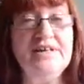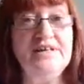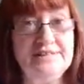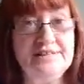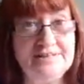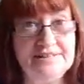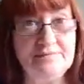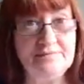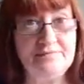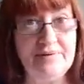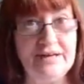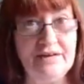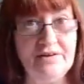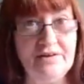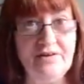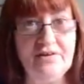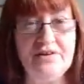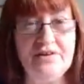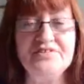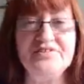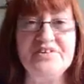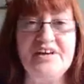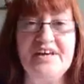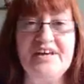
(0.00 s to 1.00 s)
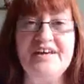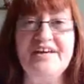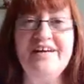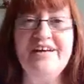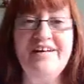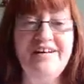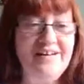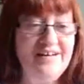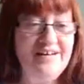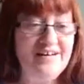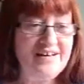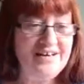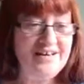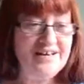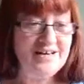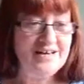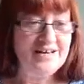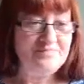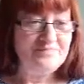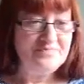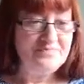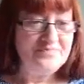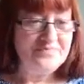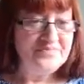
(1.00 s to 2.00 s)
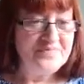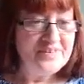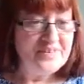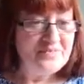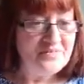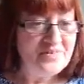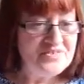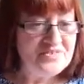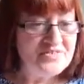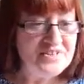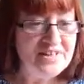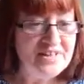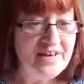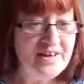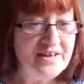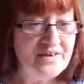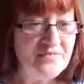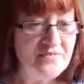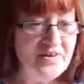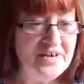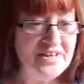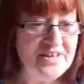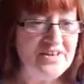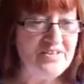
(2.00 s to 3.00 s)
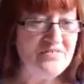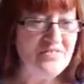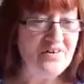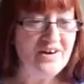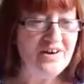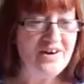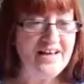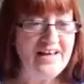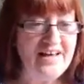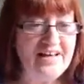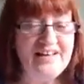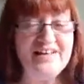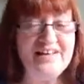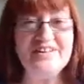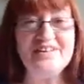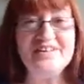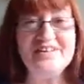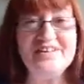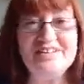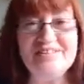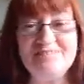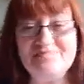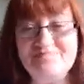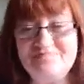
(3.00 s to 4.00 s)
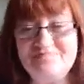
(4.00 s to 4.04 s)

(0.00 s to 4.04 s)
Easter bank holiday. What's it like where you are, Helen?